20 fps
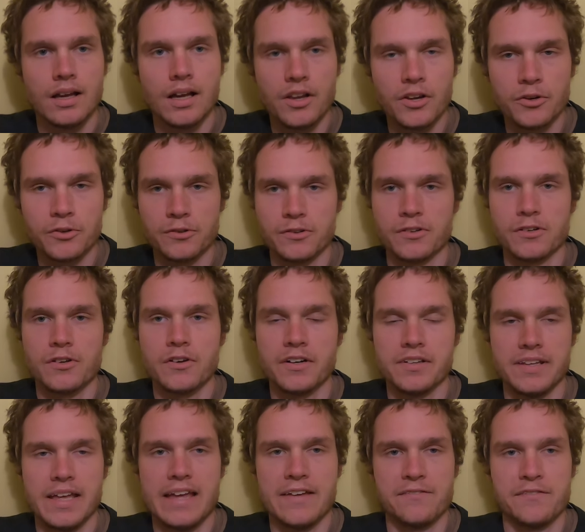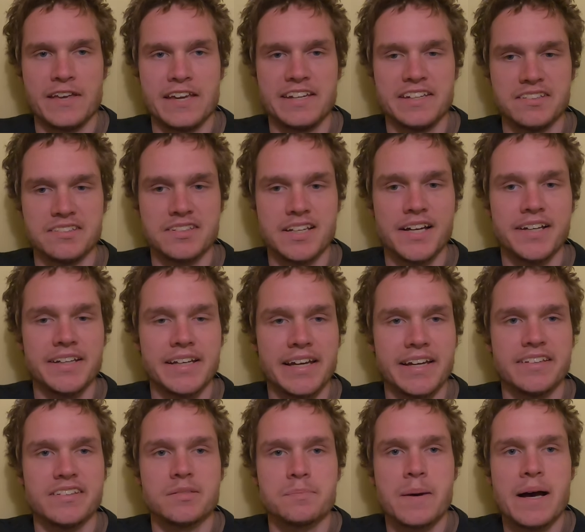Hello, got Afghanistan
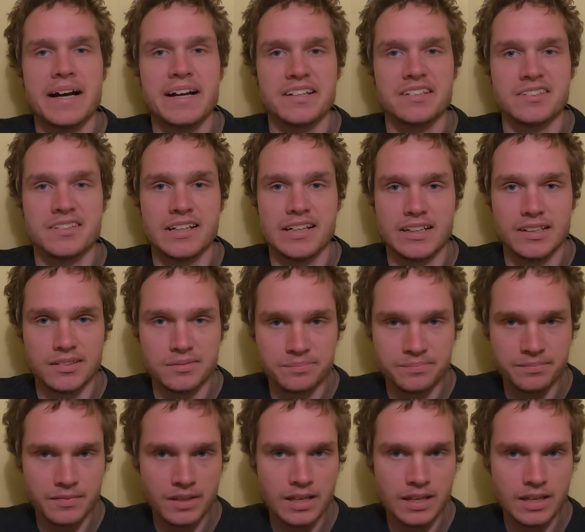against Pakistan.